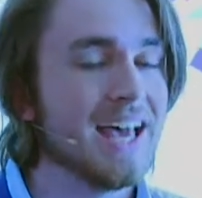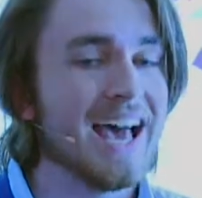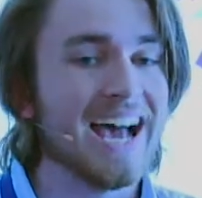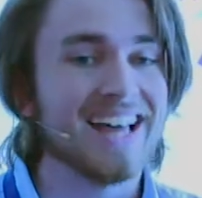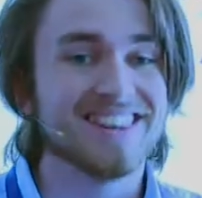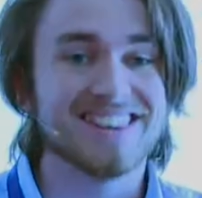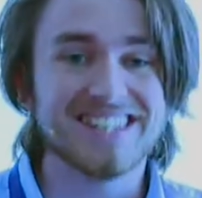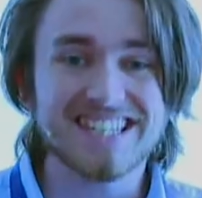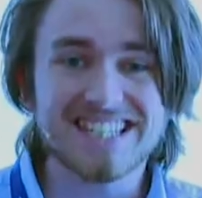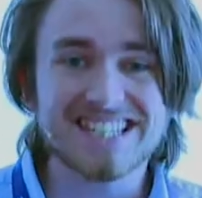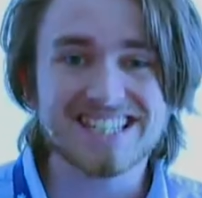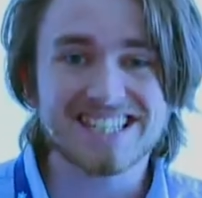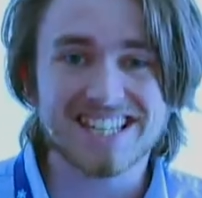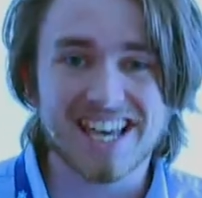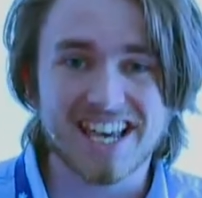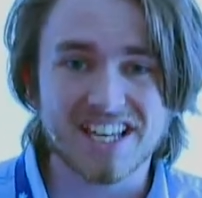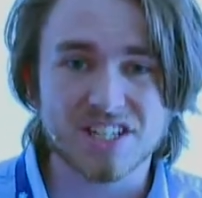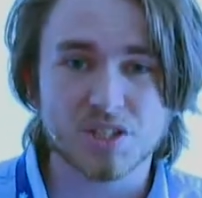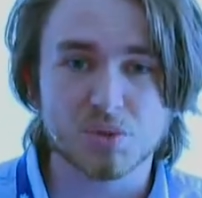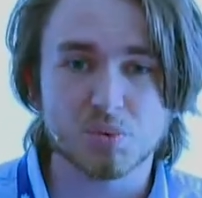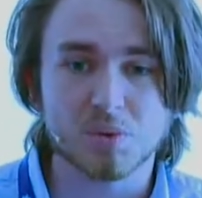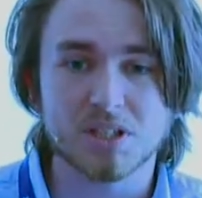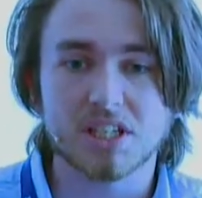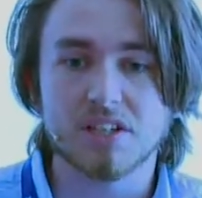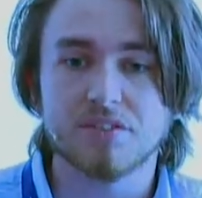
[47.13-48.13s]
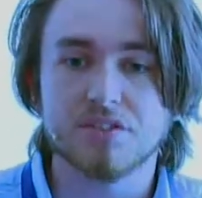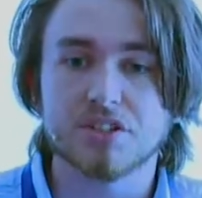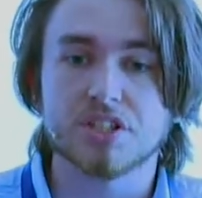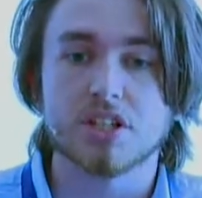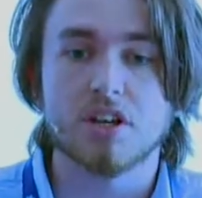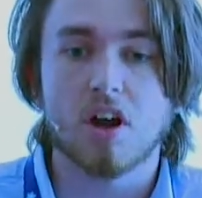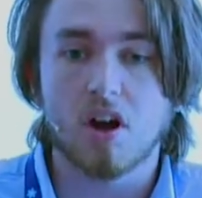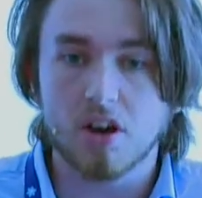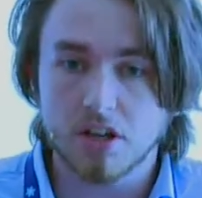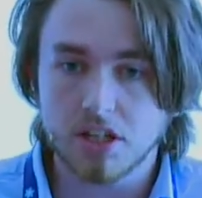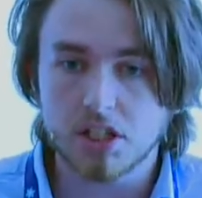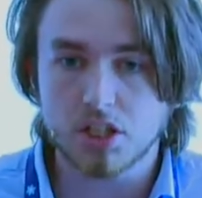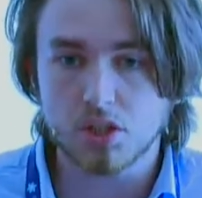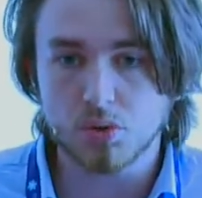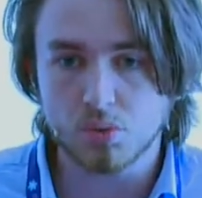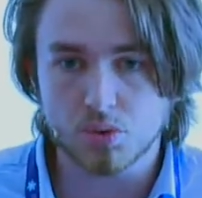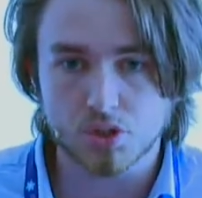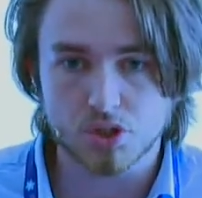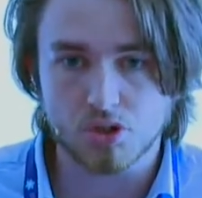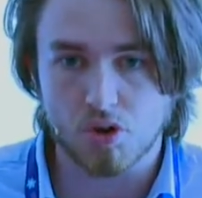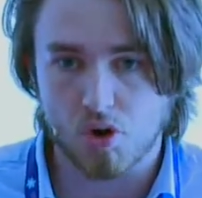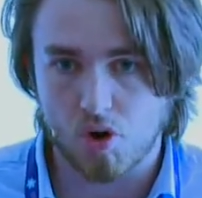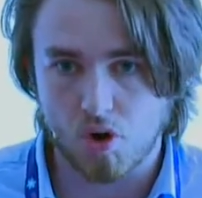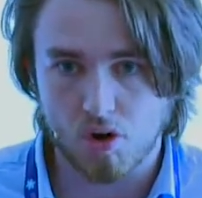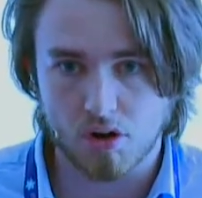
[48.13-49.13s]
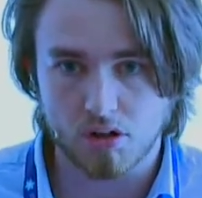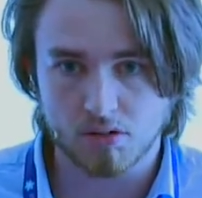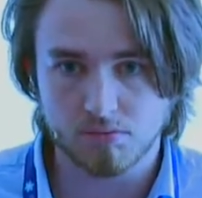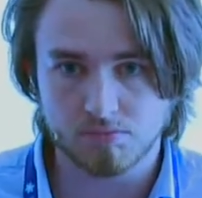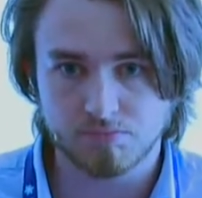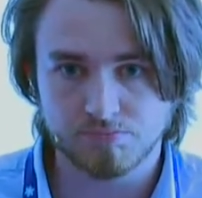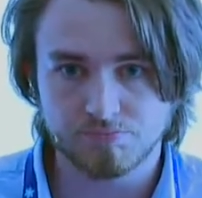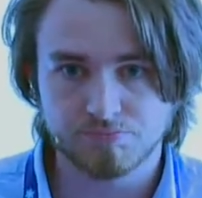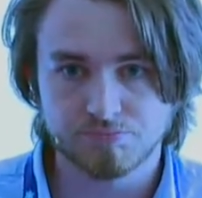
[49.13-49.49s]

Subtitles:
And these tests will give us an IQ score,